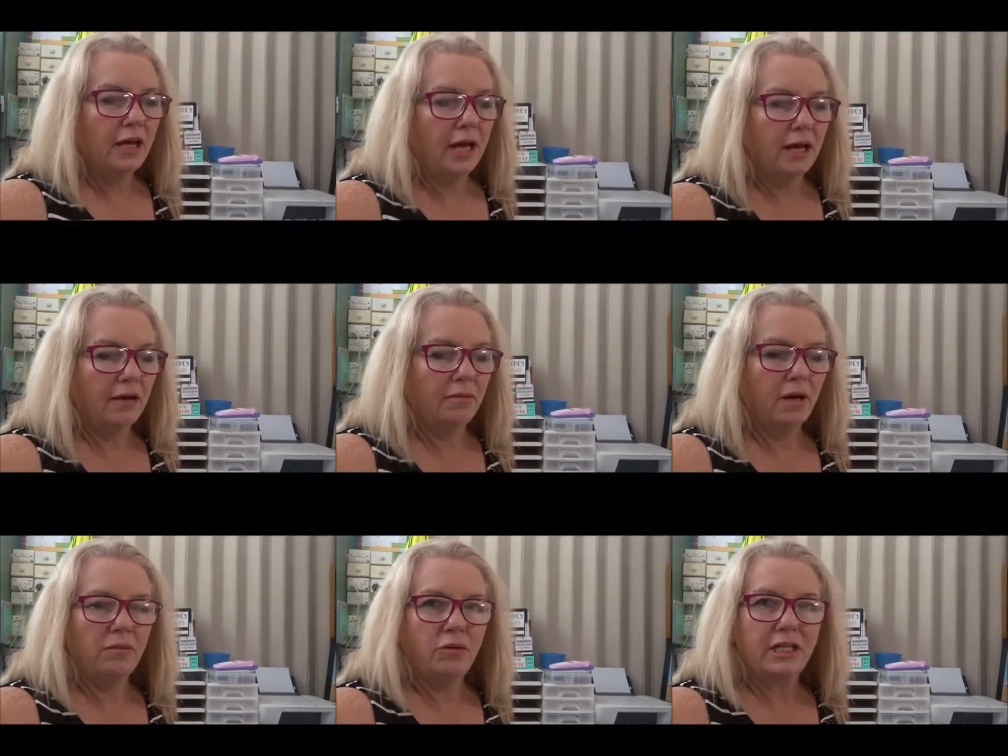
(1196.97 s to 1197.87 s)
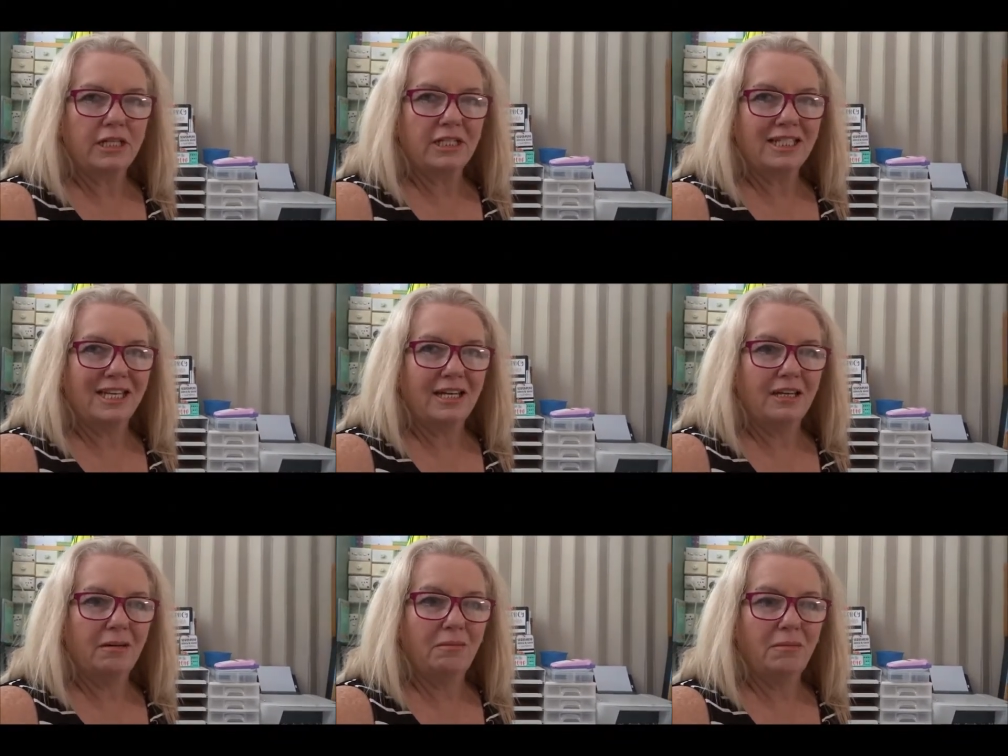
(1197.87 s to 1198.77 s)
I'm wanting to start
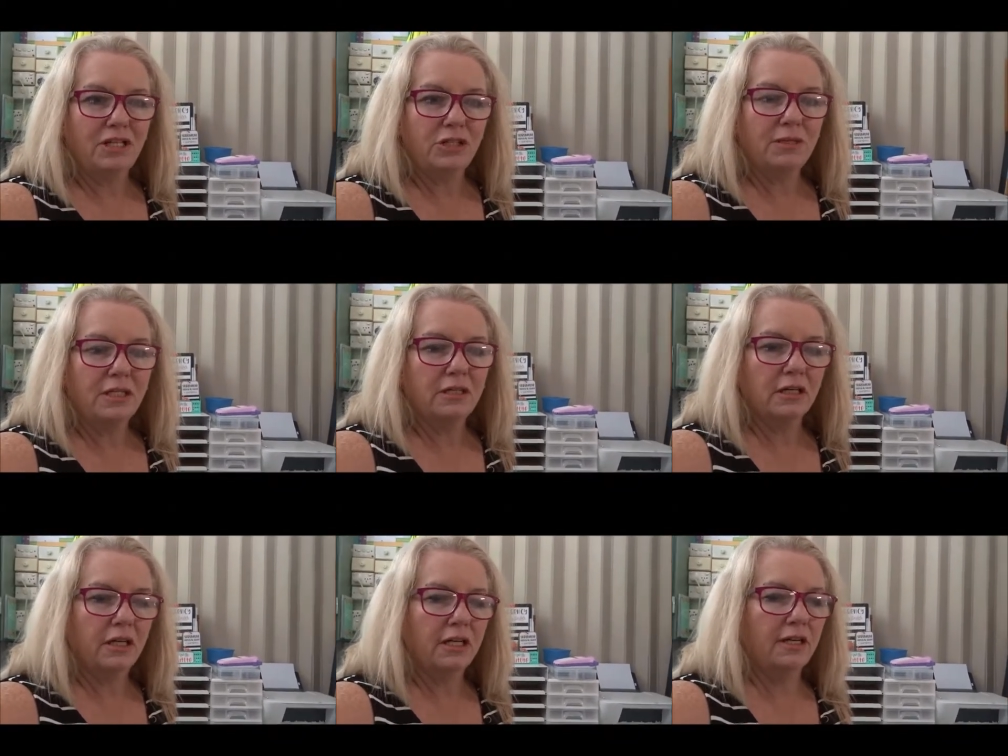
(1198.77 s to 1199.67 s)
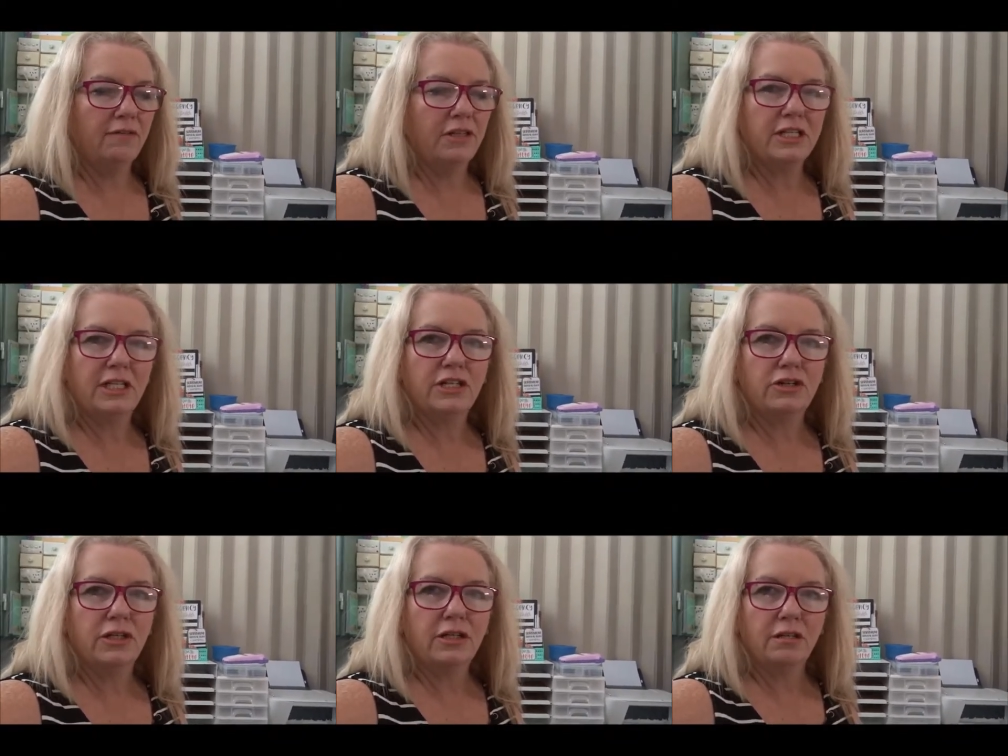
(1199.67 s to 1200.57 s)
measurement, so I'm going to give the
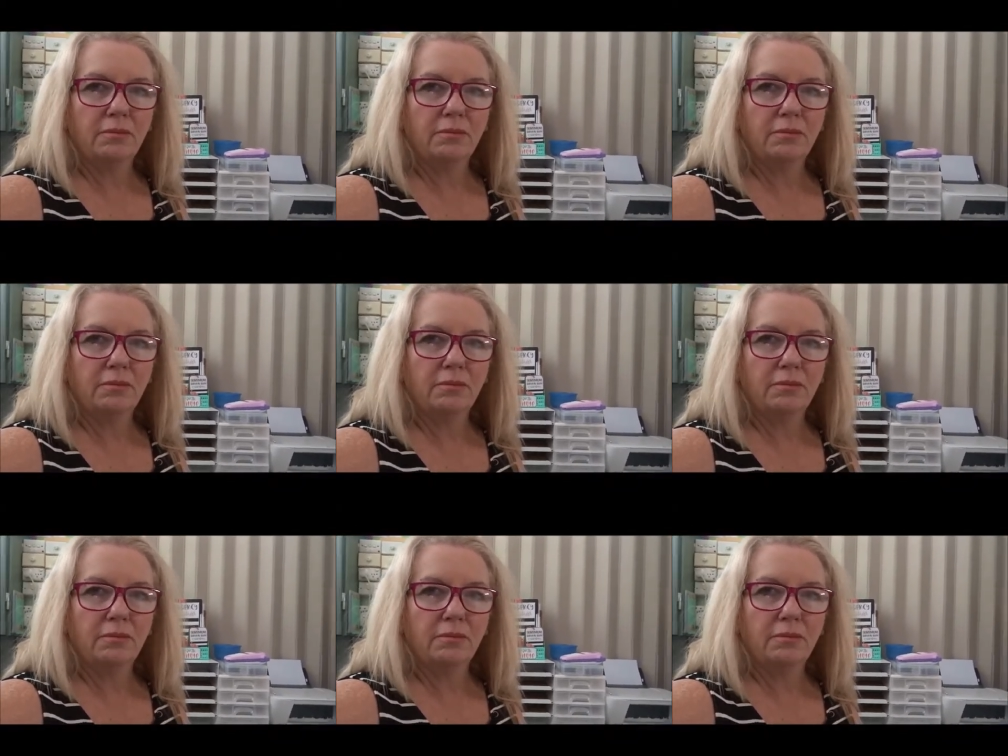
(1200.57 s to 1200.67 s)
teacher a little